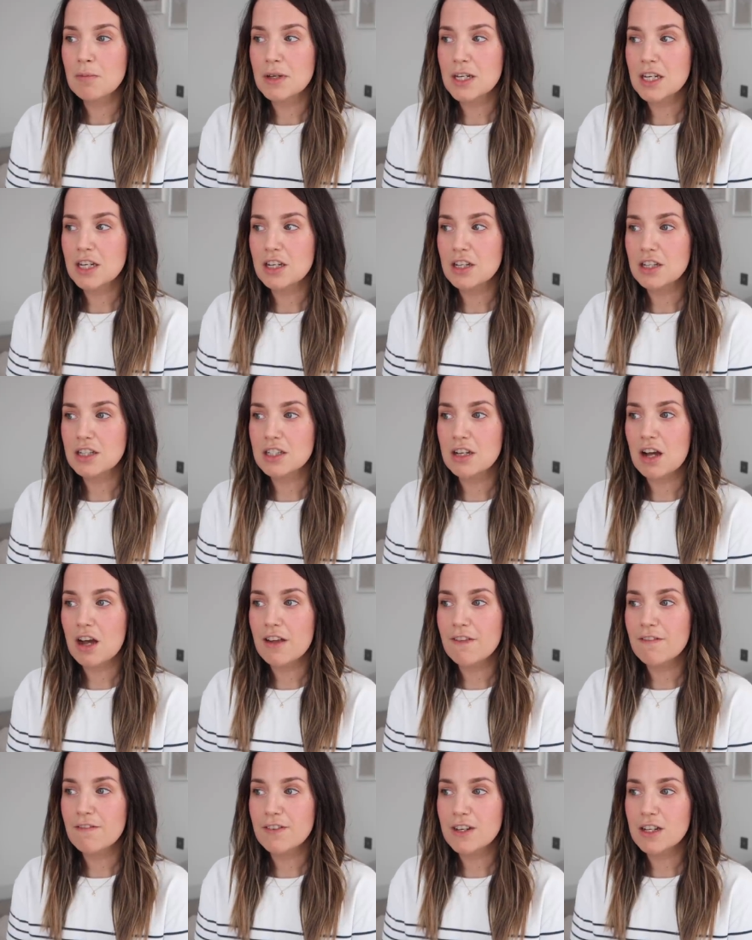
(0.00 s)
because
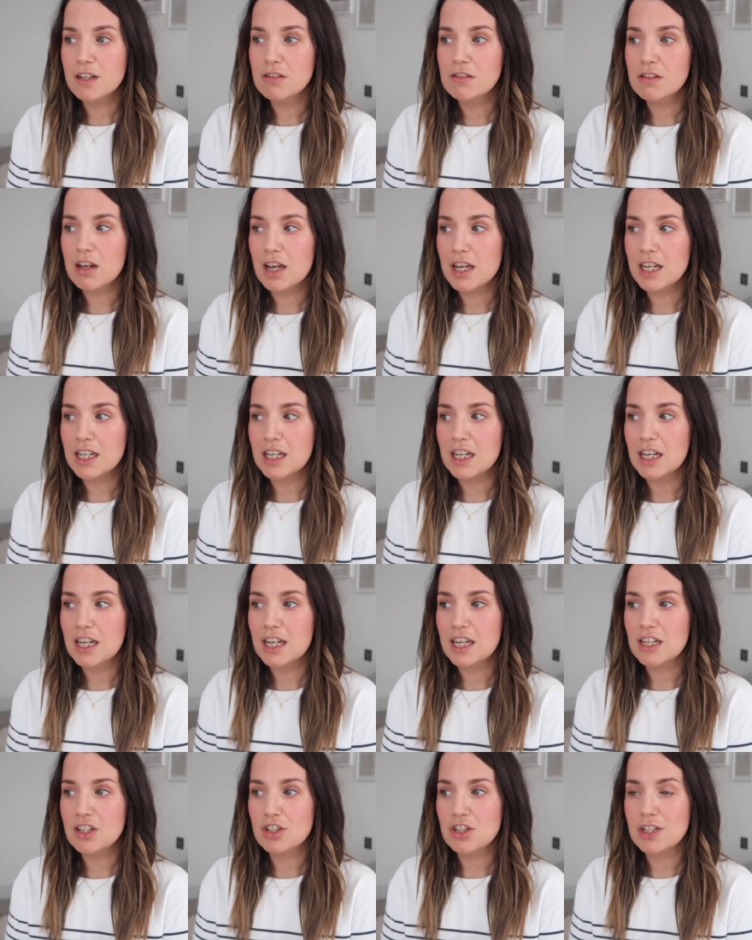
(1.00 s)
I feel like
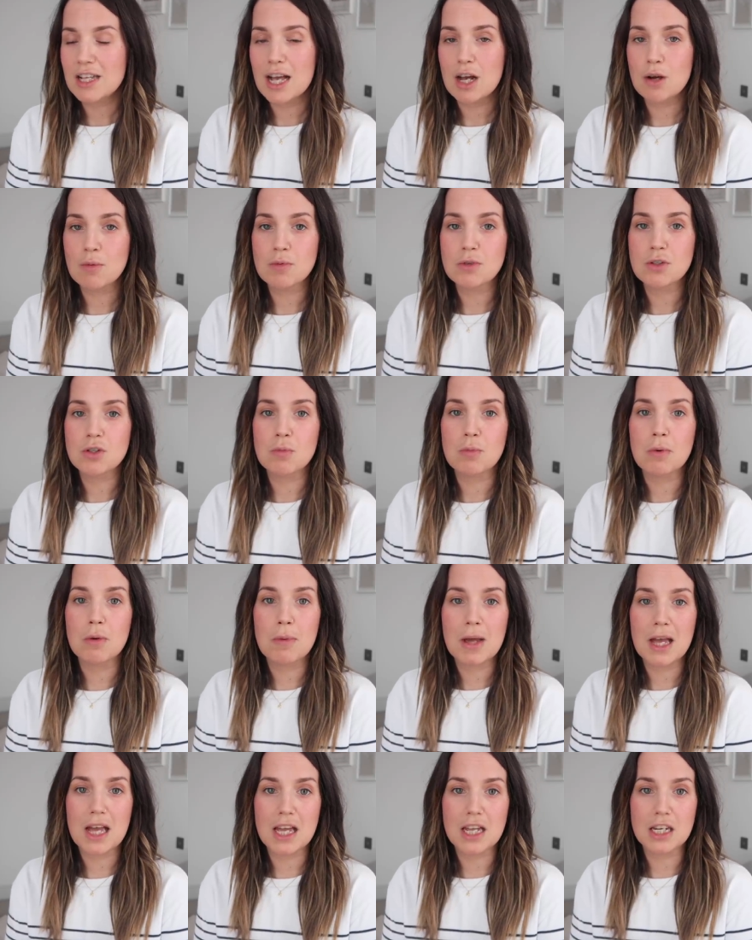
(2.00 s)
it just helps to
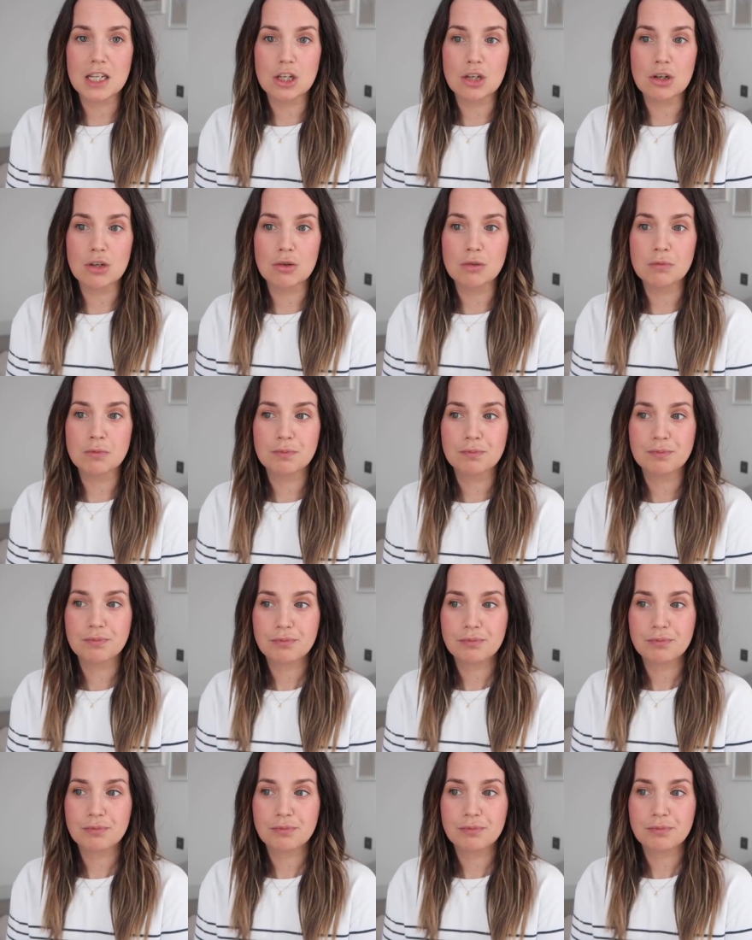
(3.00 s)
prepare you